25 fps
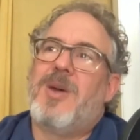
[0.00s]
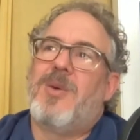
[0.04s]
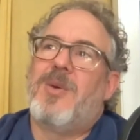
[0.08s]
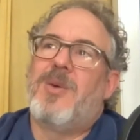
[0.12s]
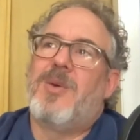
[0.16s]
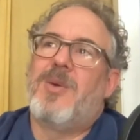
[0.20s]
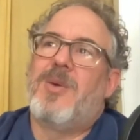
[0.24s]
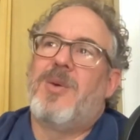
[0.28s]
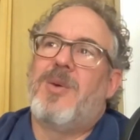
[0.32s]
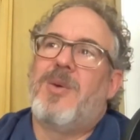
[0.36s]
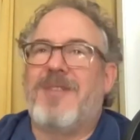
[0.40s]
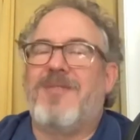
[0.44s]

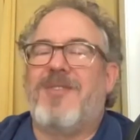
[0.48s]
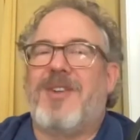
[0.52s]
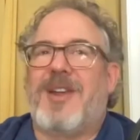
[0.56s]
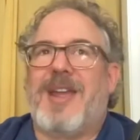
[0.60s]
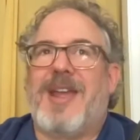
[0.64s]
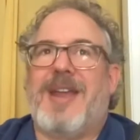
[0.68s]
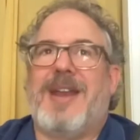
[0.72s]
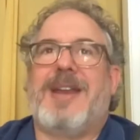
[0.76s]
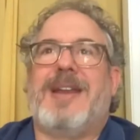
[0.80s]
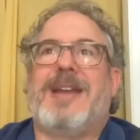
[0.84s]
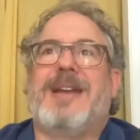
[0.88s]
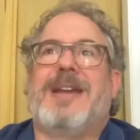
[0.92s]
What I'm
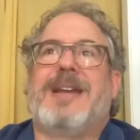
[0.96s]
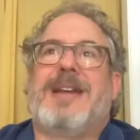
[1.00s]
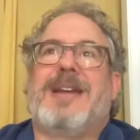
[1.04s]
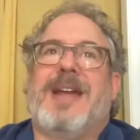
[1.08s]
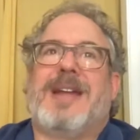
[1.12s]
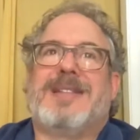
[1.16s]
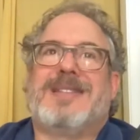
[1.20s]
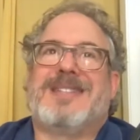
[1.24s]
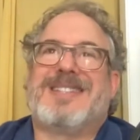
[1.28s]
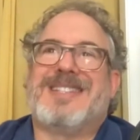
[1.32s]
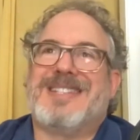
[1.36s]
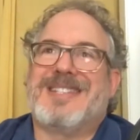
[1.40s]
advocating
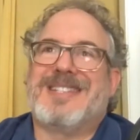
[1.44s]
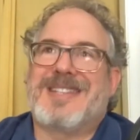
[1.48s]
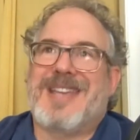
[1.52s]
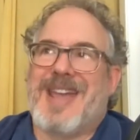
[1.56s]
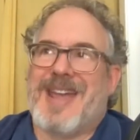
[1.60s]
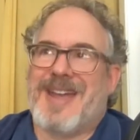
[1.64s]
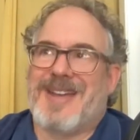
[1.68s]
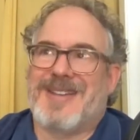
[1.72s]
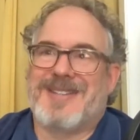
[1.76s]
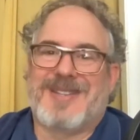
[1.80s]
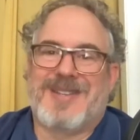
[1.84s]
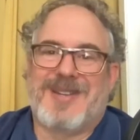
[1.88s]
against is
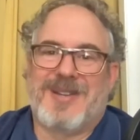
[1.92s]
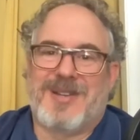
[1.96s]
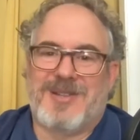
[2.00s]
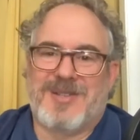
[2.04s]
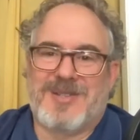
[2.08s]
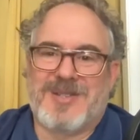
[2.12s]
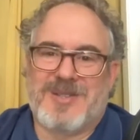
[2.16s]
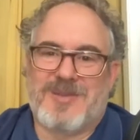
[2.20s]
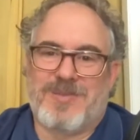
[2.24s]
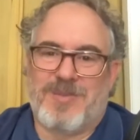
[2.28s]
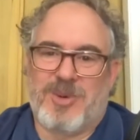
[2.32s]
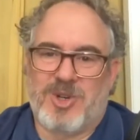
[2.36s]
casting
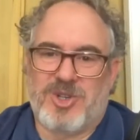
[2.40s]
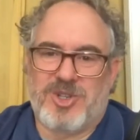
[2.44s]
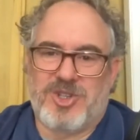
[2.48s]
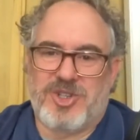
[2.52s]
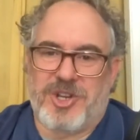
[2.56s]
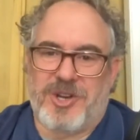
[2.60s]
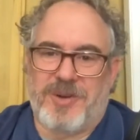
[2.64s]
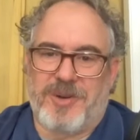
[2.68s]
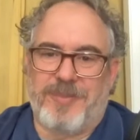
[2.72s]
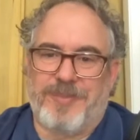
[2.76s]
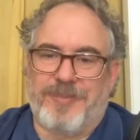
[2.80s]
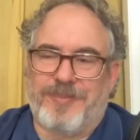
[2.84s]

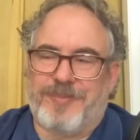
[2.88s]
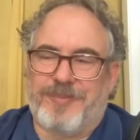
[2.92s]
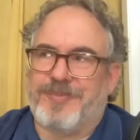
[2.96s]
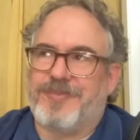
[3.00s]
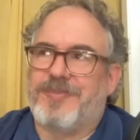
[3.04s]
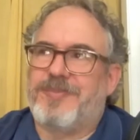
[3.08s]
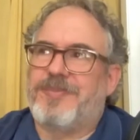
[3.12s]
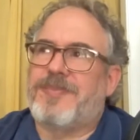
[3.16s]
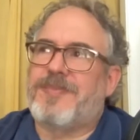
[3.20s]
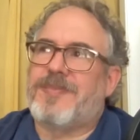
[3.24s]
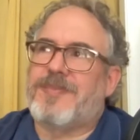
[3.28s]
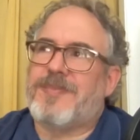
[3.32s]
aspersion.
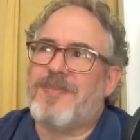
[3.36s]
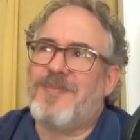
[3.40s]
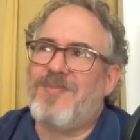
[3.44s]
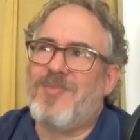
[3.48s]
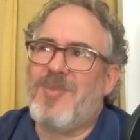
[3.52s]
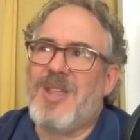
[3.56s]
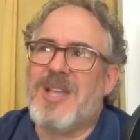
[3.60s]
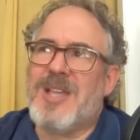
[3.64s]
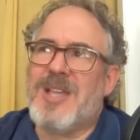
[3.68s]
Mm-hmm.